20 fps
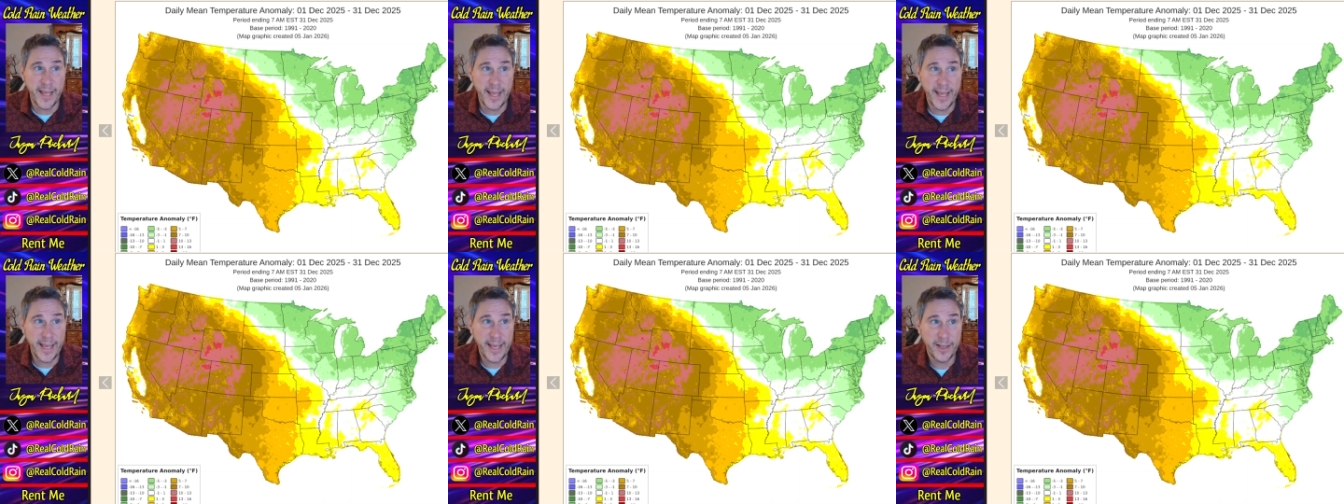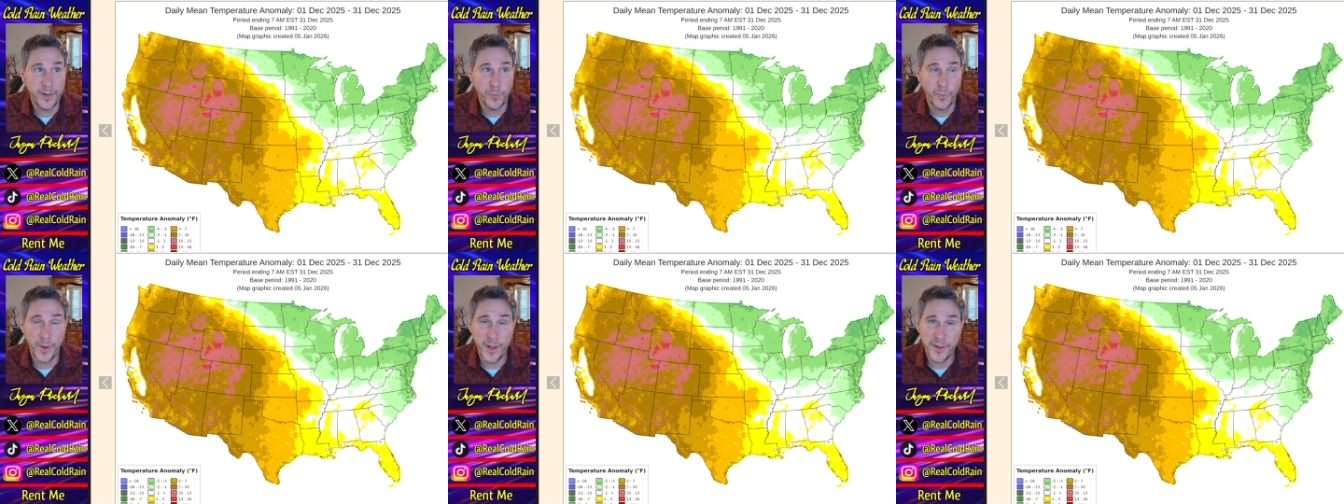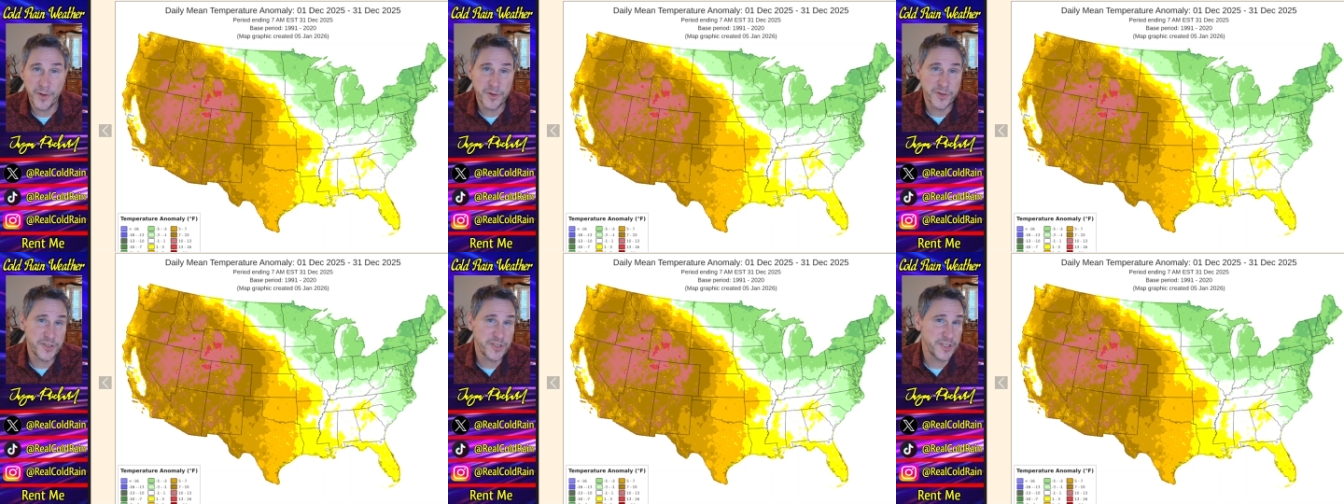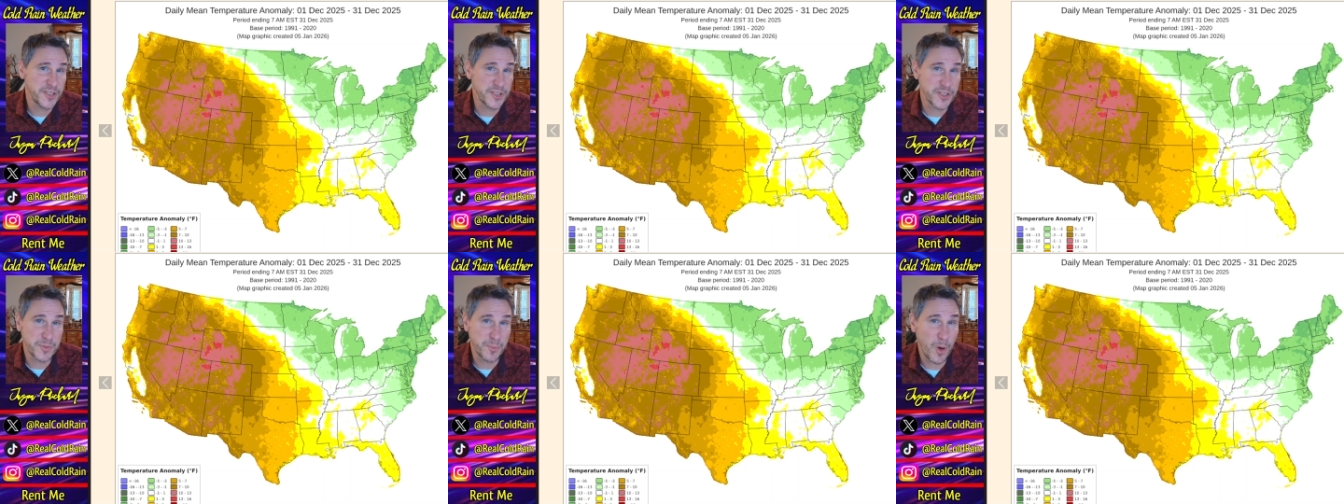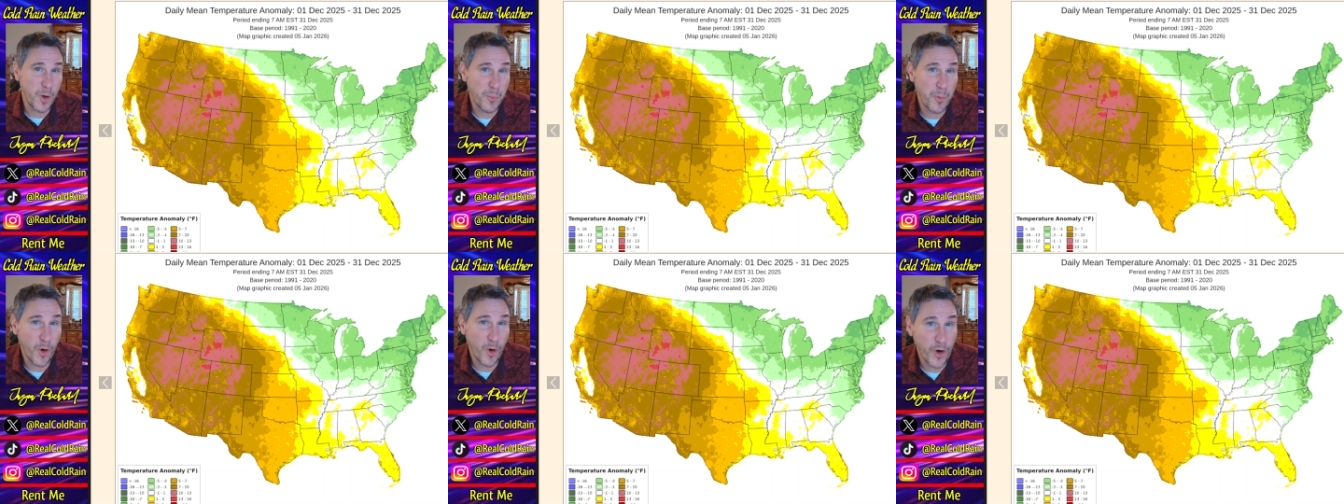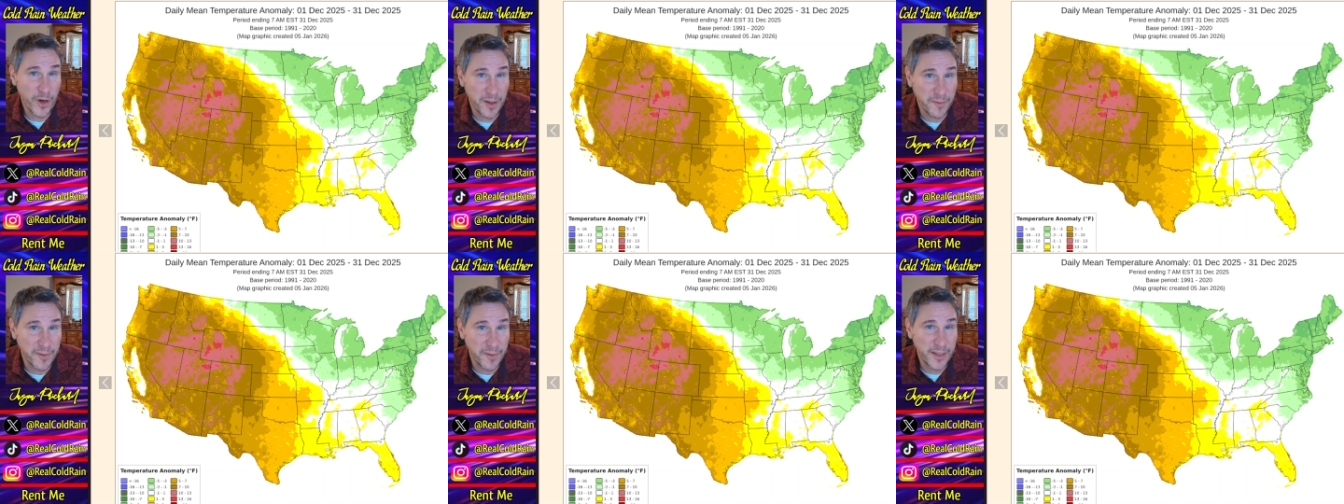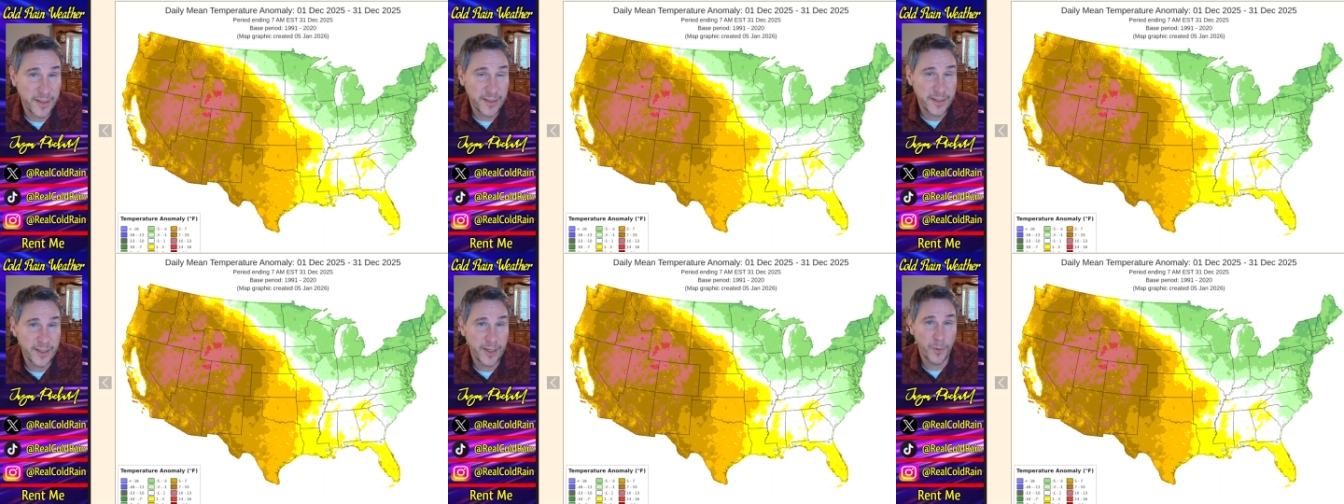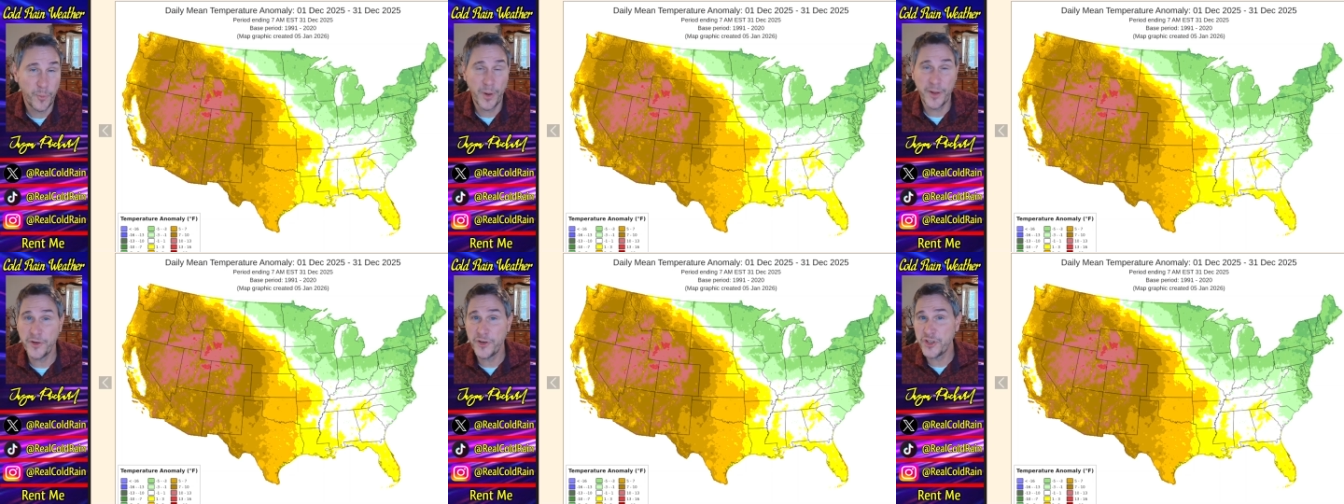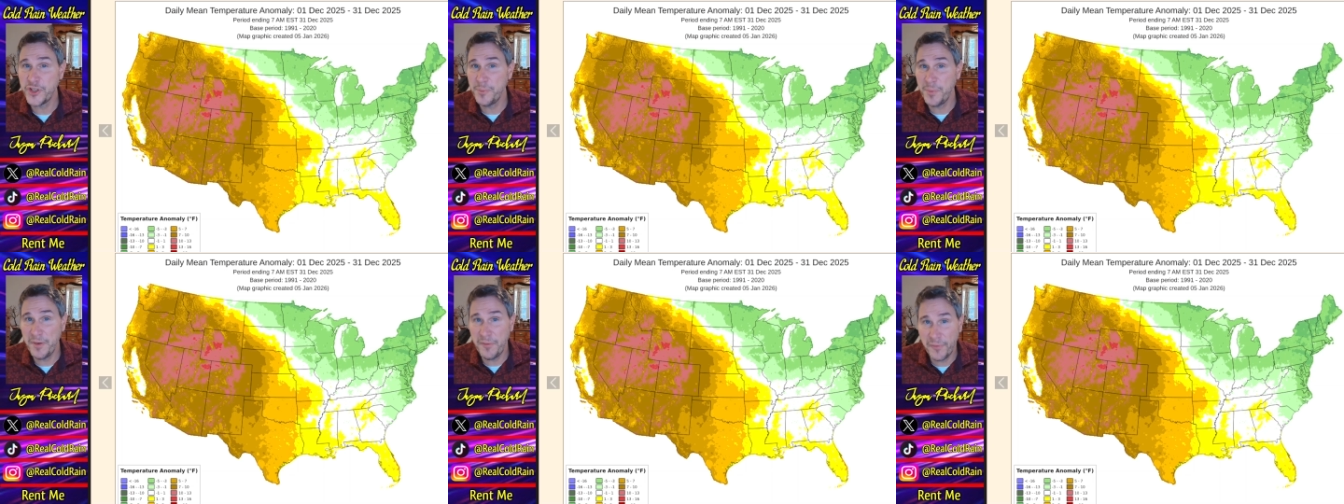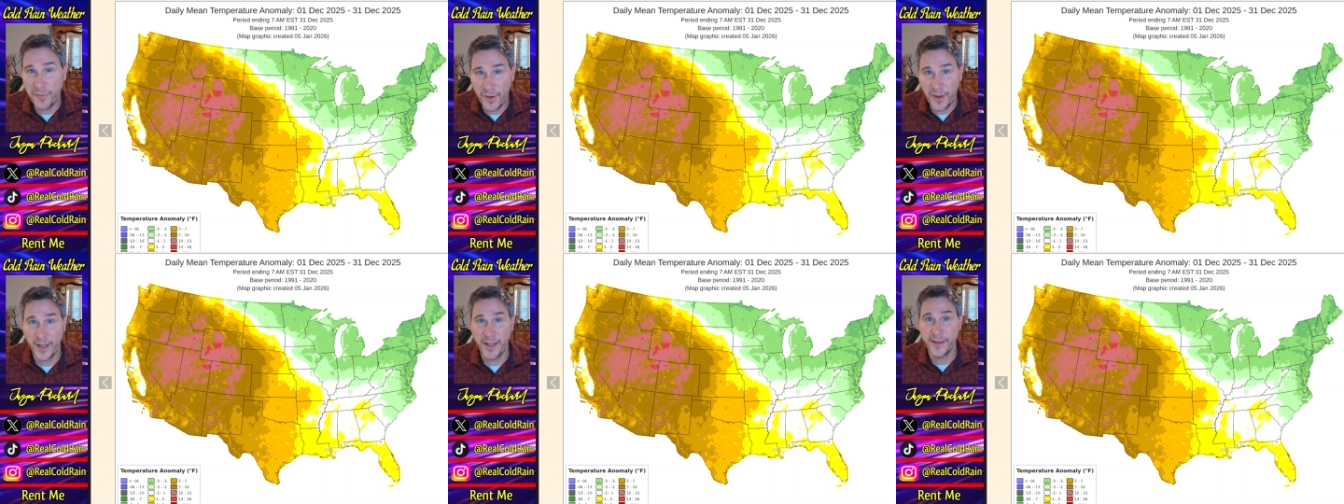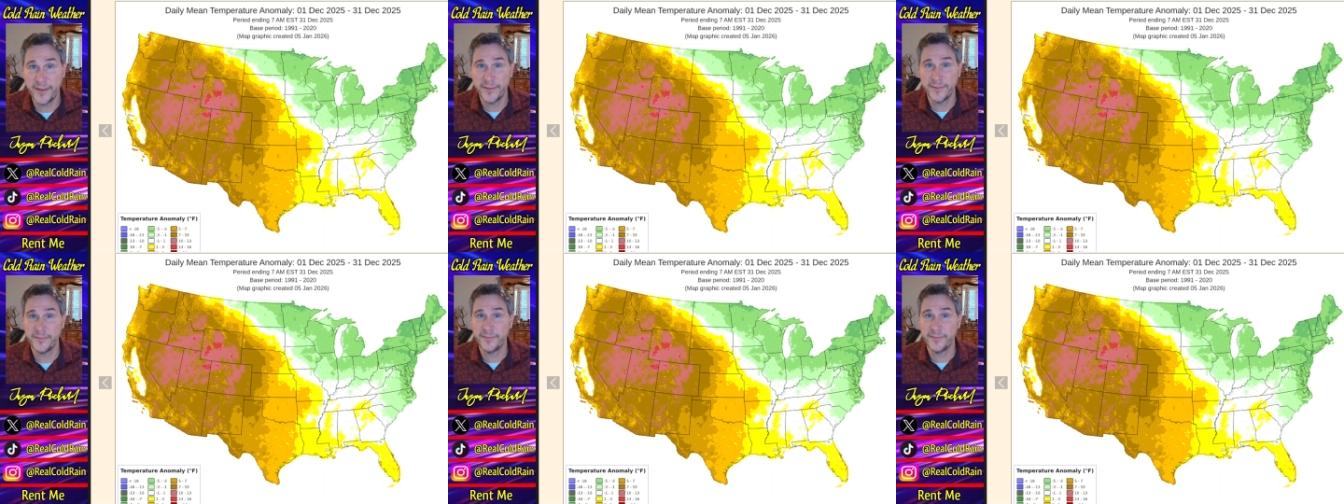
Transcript: And weather is just a small part of it. Weather should be fun.